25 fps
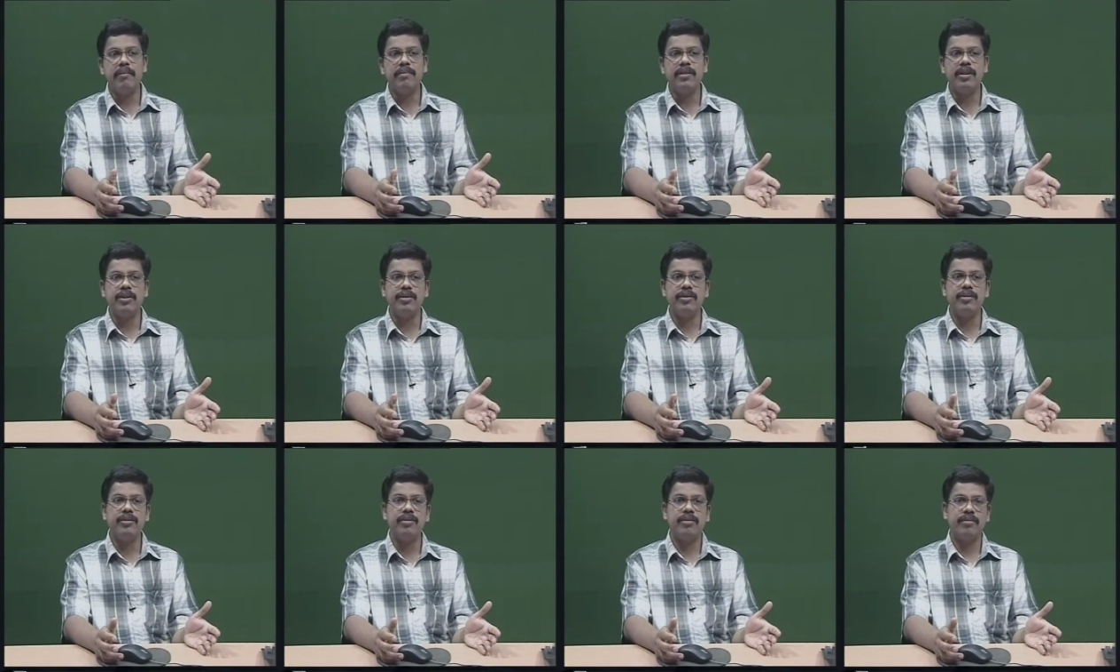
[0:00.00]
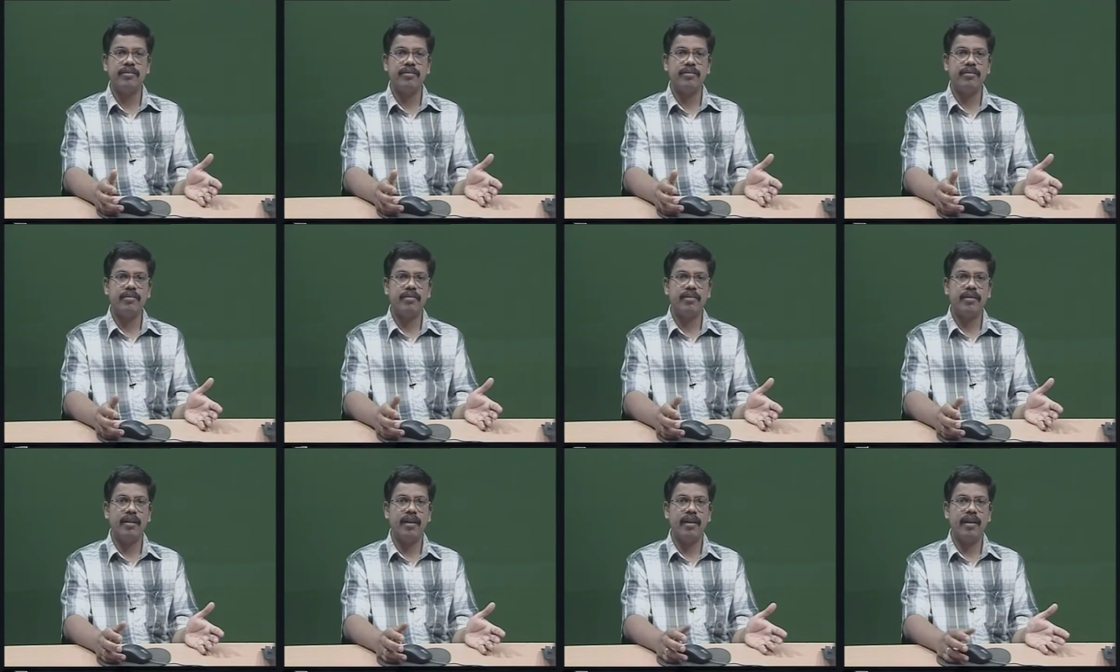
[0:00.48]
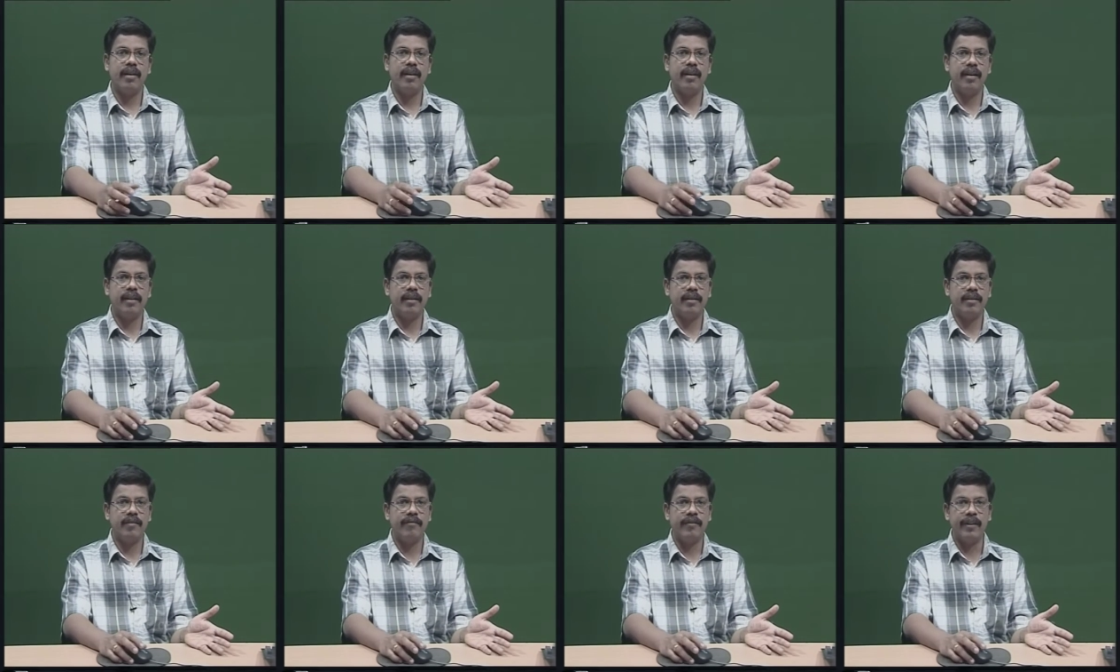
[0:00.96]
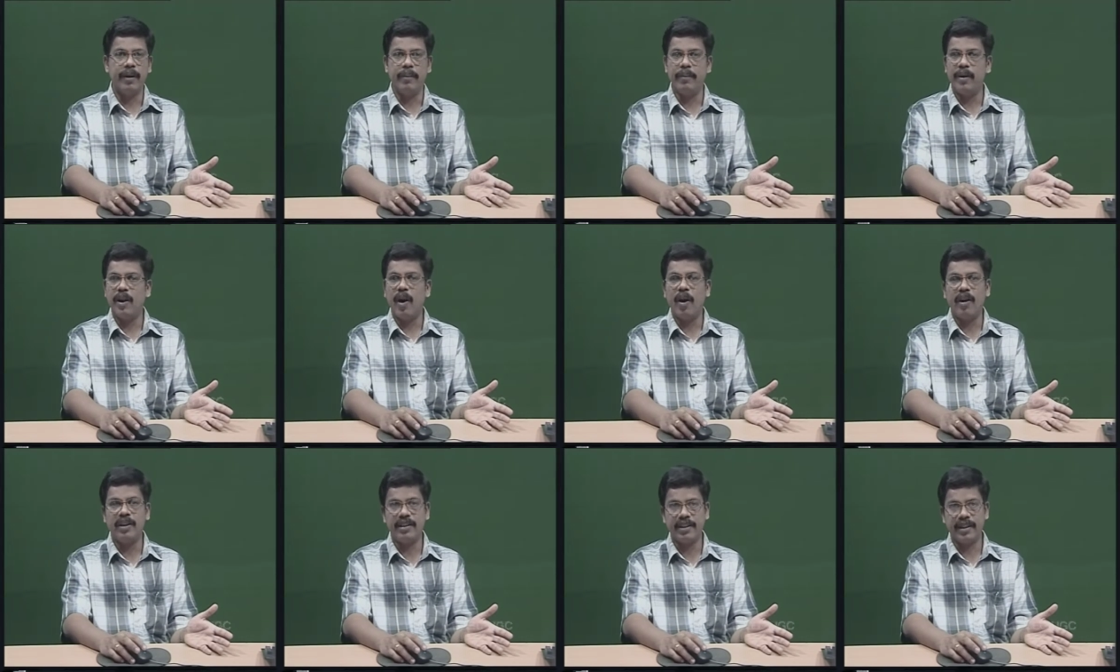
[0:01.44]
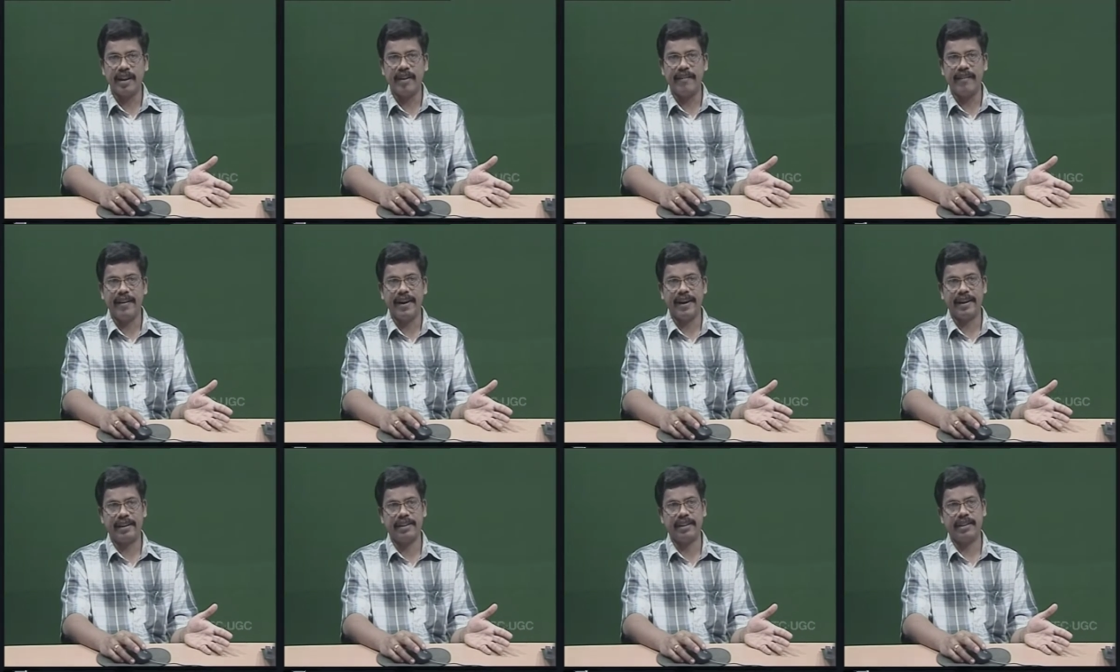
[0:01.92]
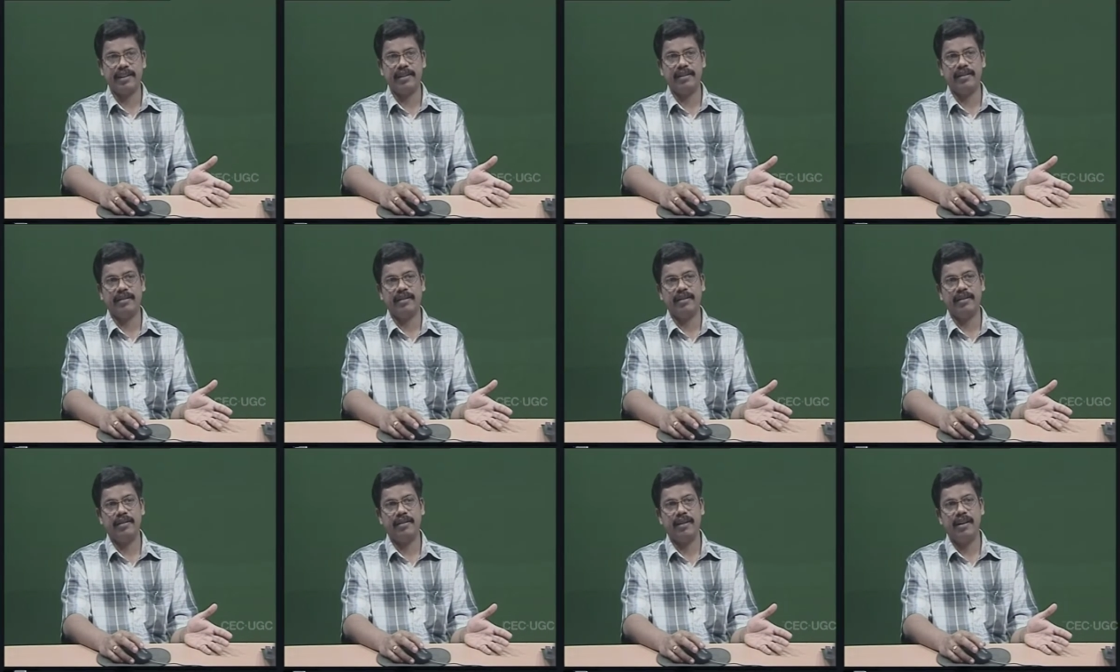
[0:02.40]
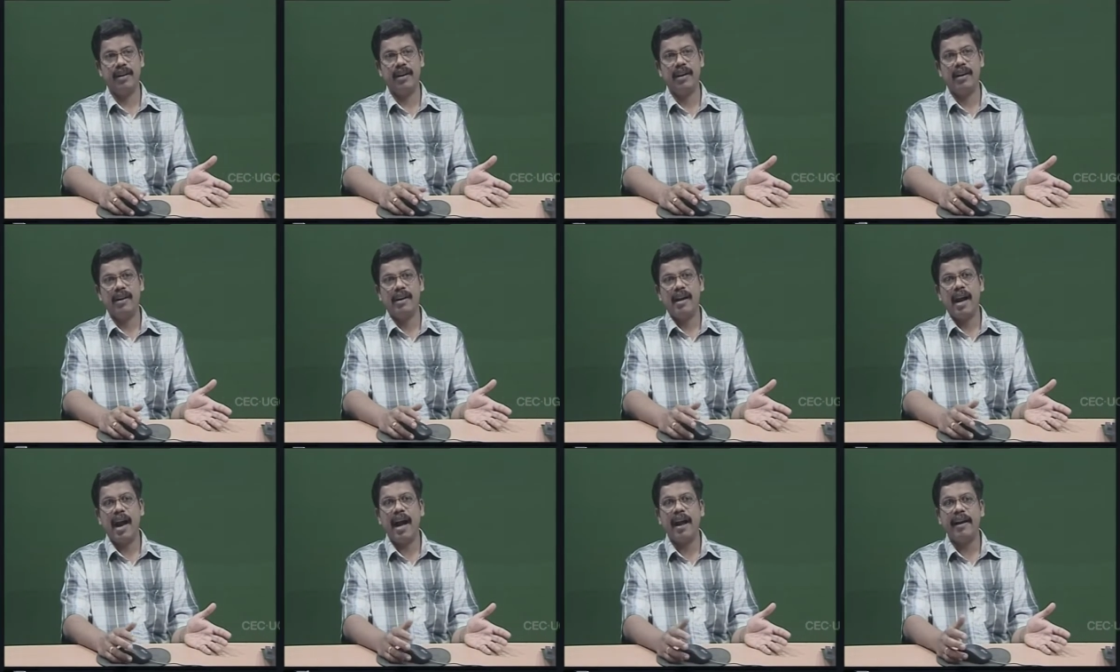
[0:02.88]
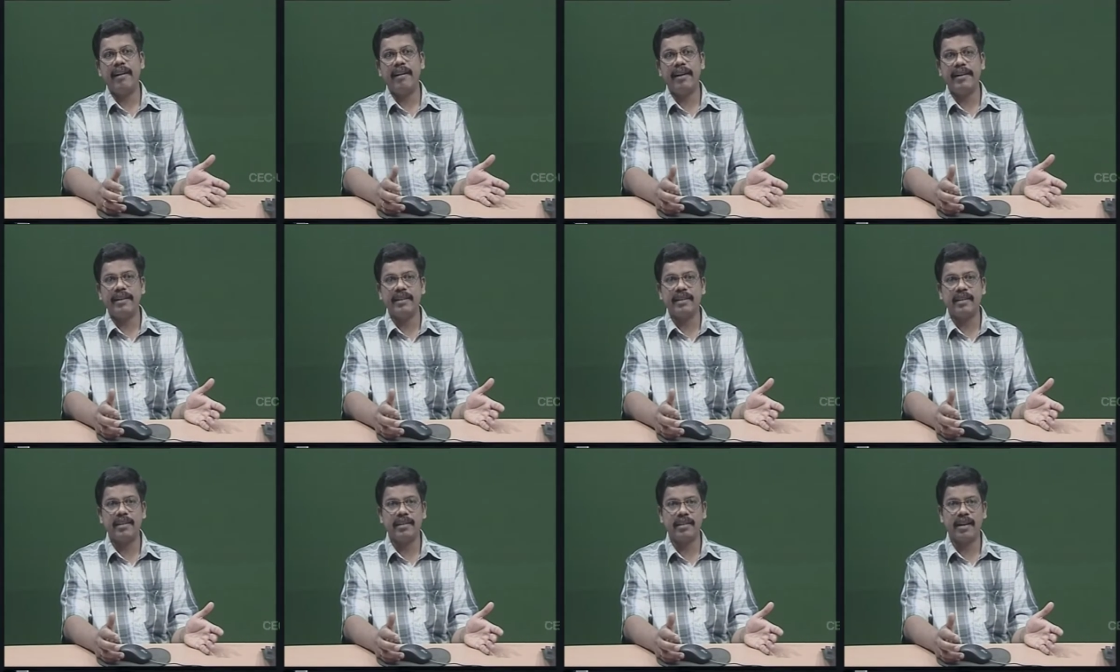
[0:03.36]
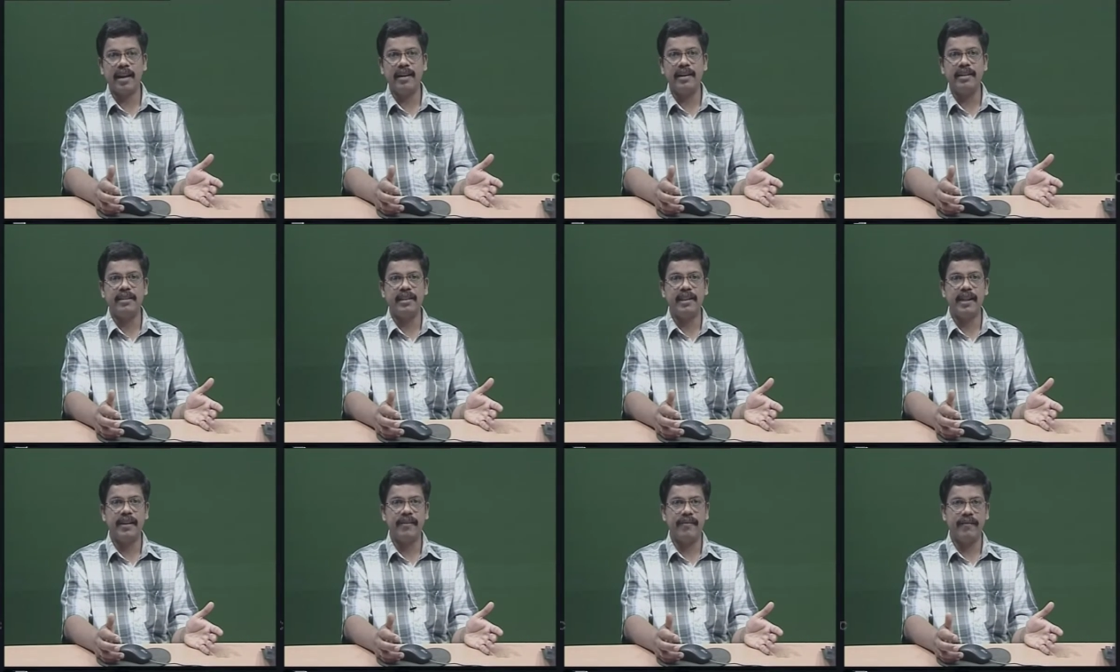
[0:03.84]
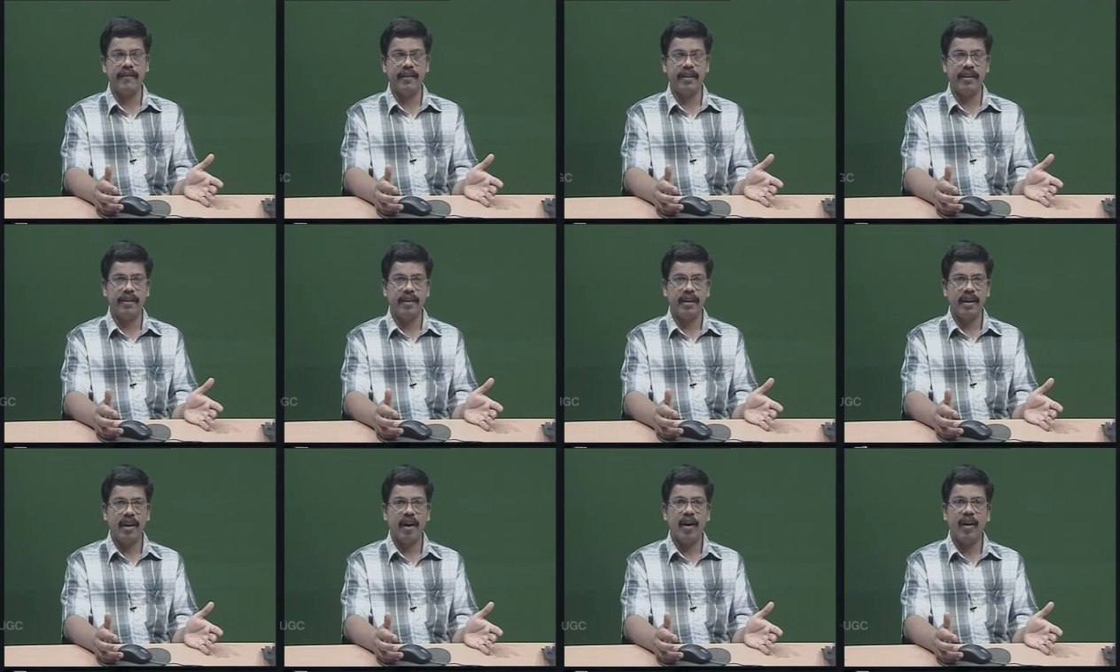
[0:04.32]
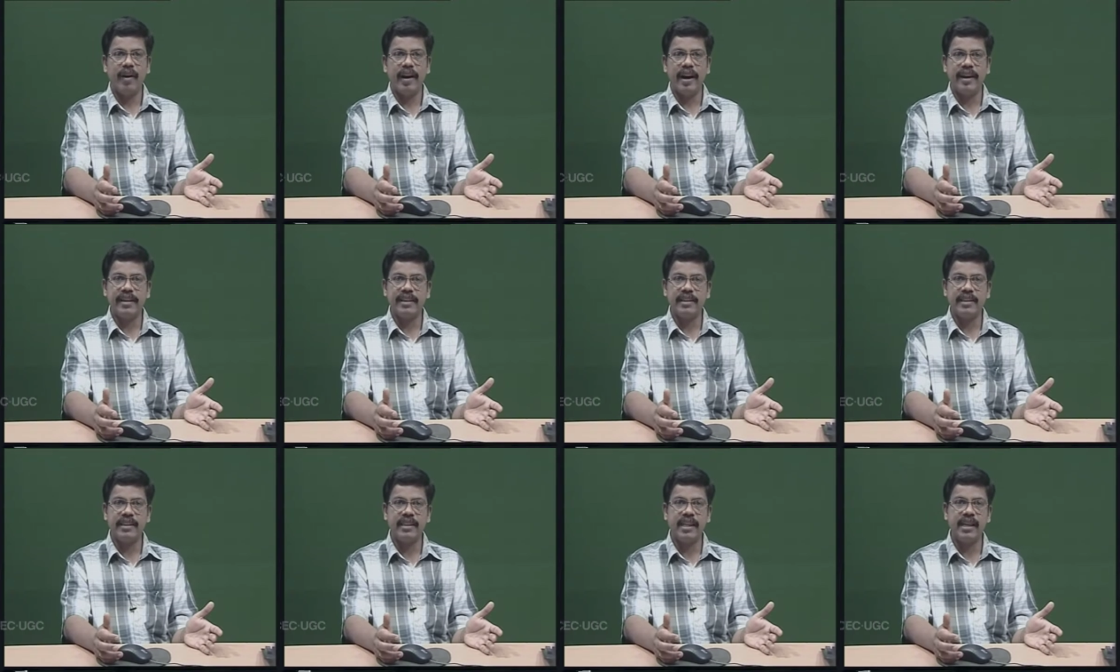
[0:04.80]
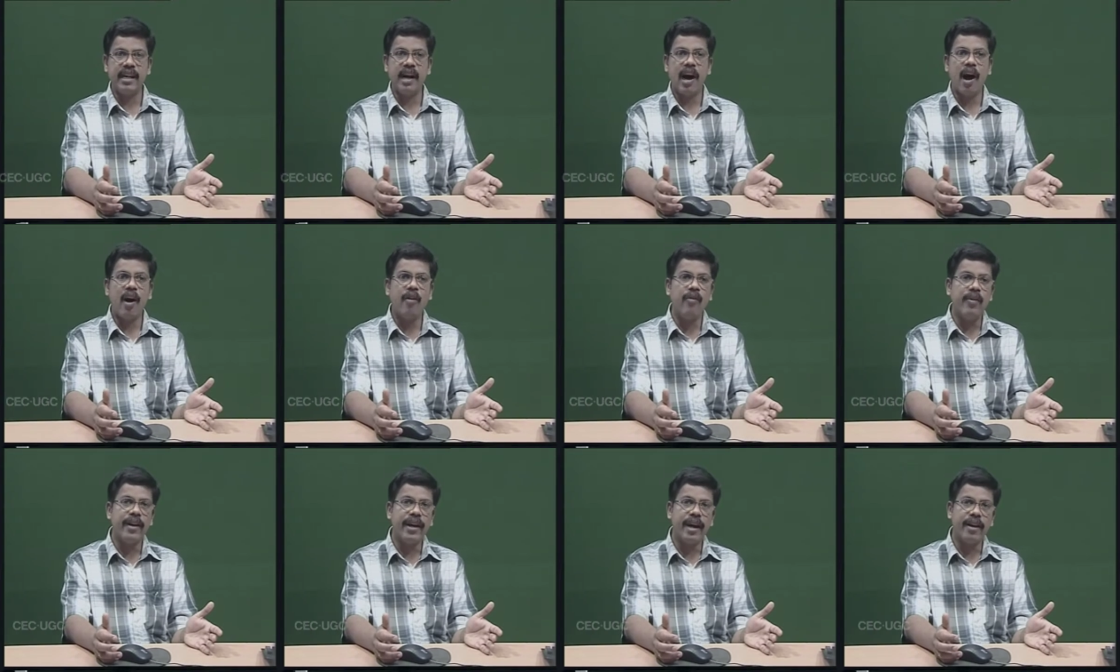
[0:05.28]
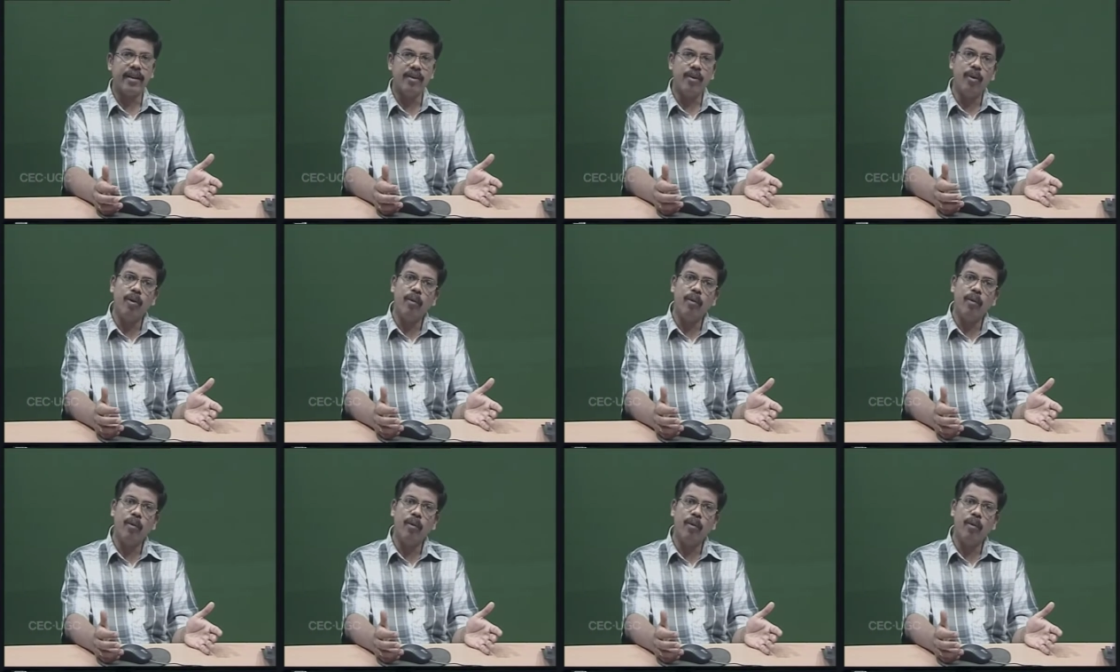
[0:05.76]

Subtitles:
to phenomenological reduction, and let us conceive, or let us see how we can go